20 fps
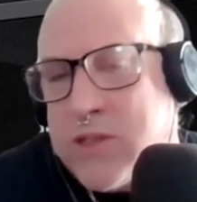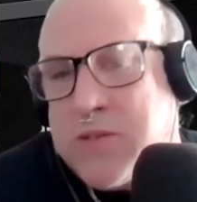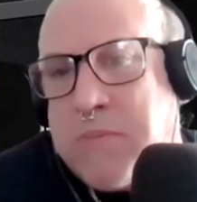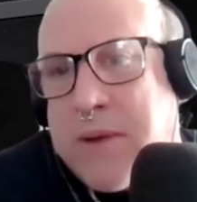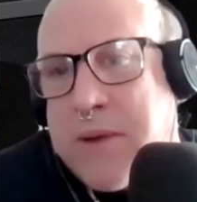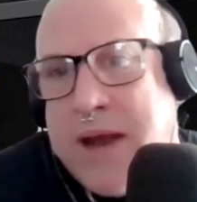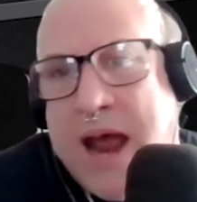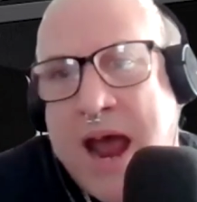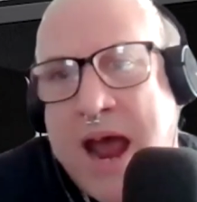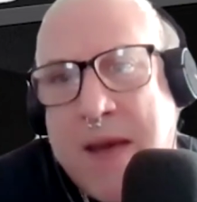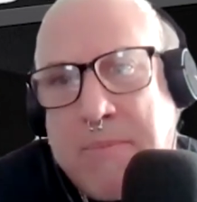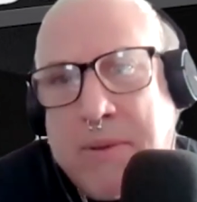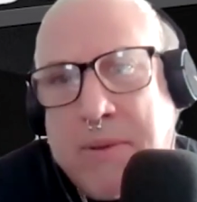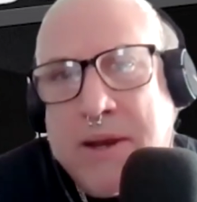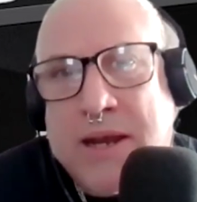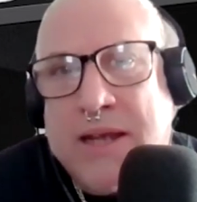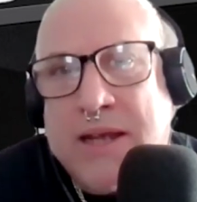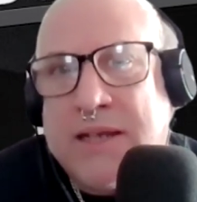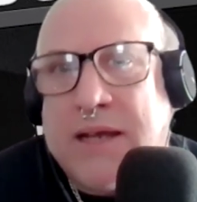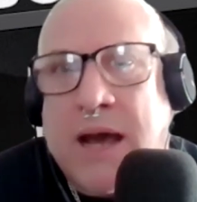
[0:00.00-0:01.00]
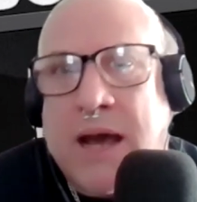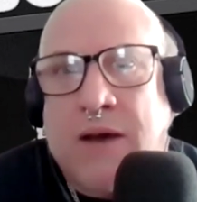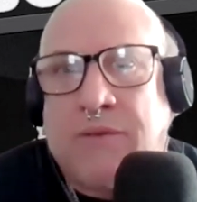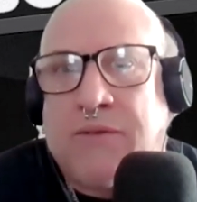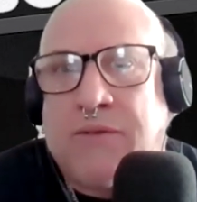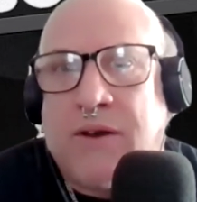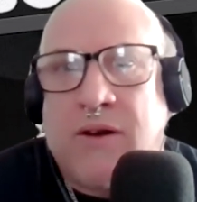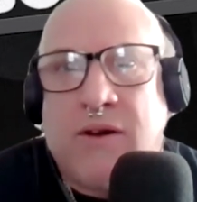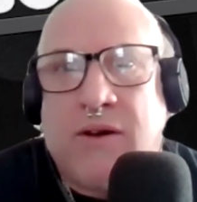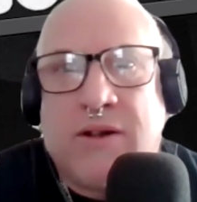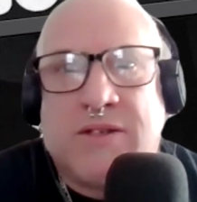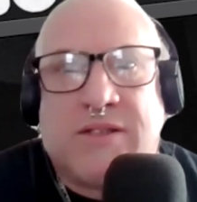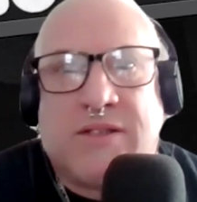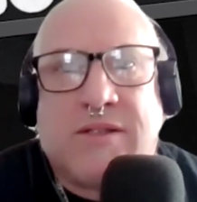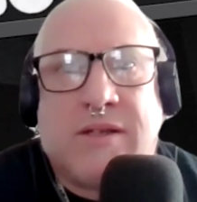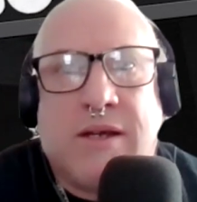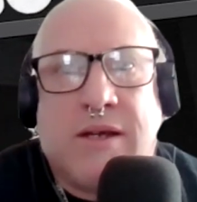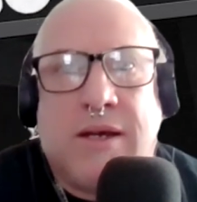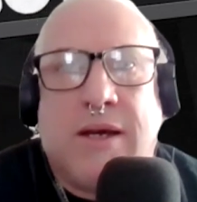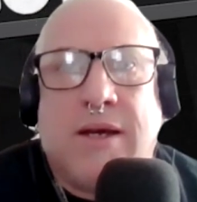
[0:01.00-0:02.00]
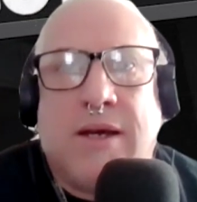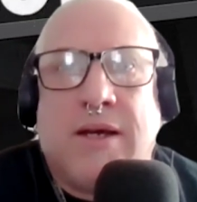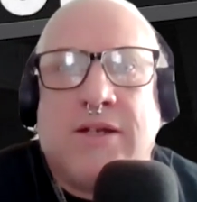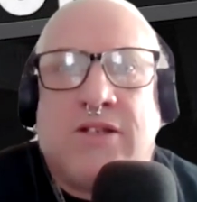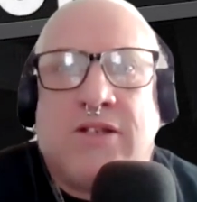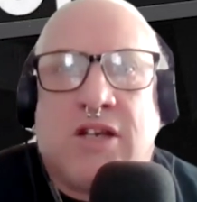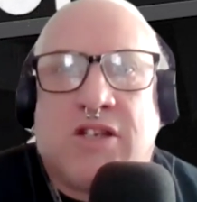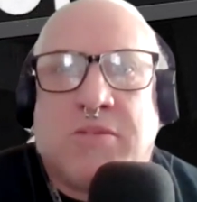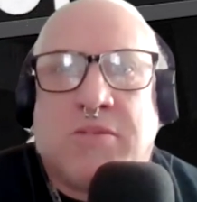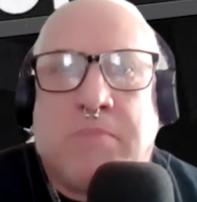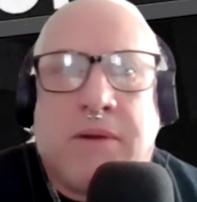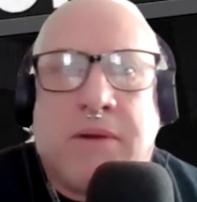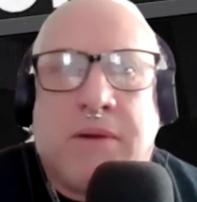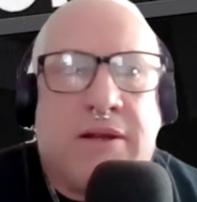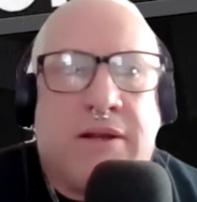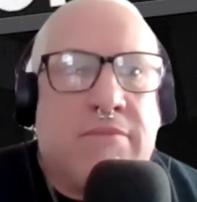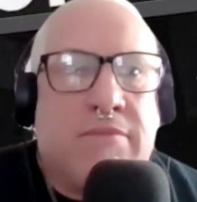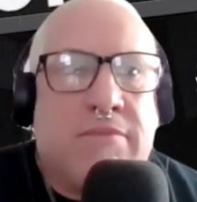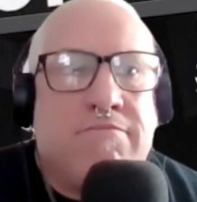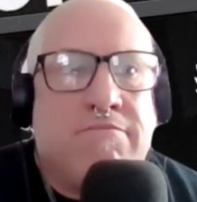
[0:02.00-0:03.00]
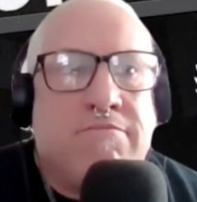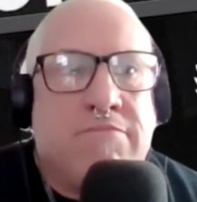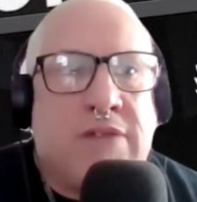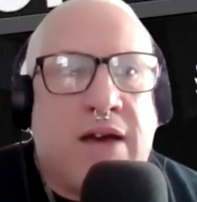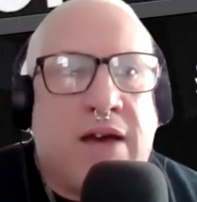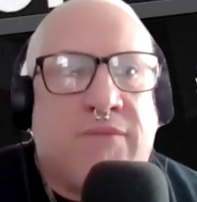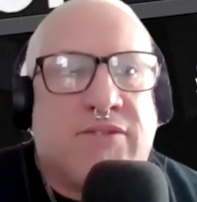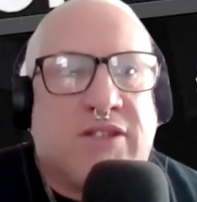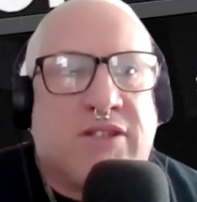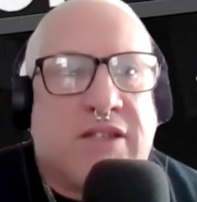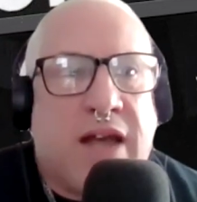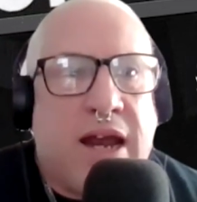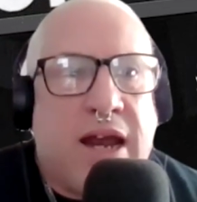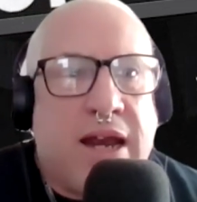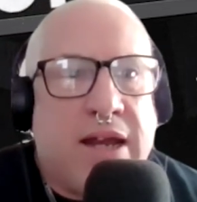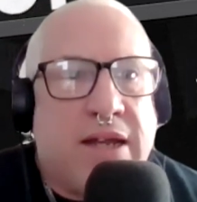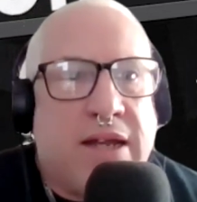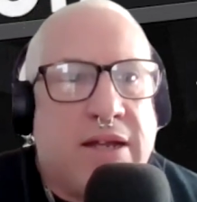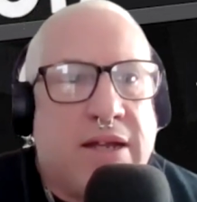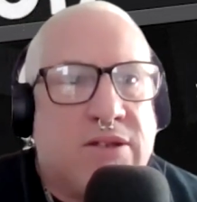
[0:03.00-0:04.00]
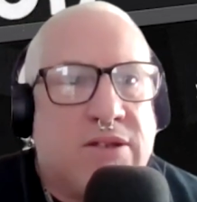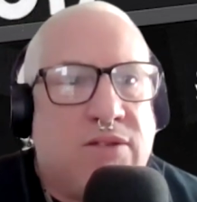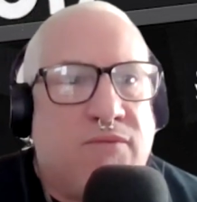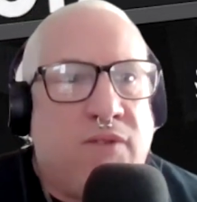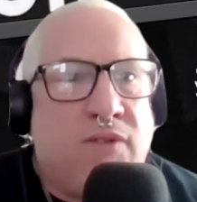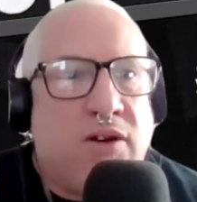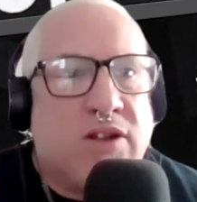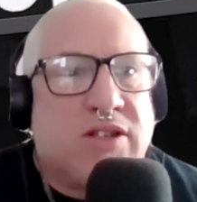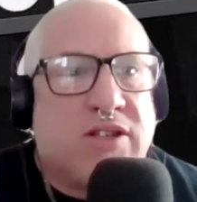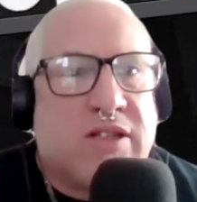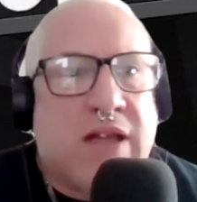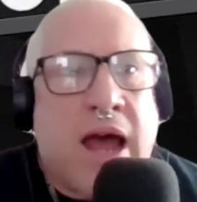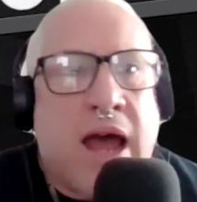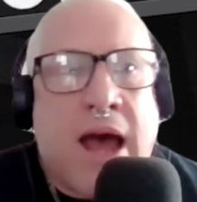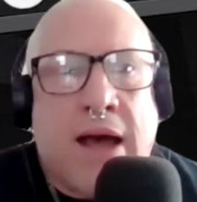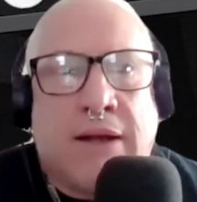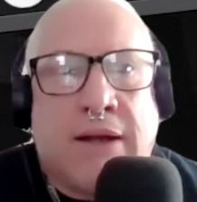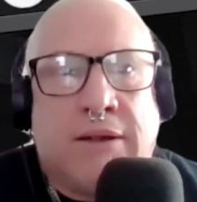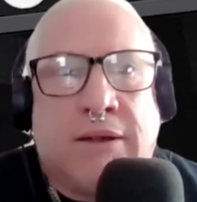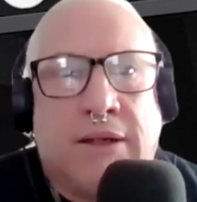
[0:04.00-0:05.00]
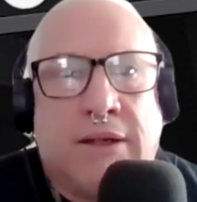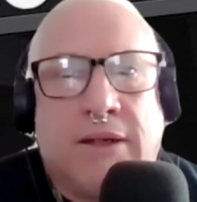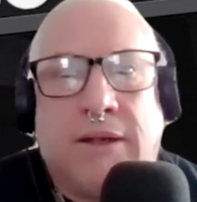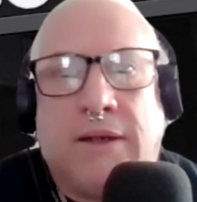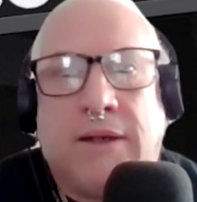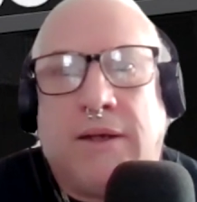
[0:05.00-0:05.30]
what's been happening out there has just been devastating. It's very sad.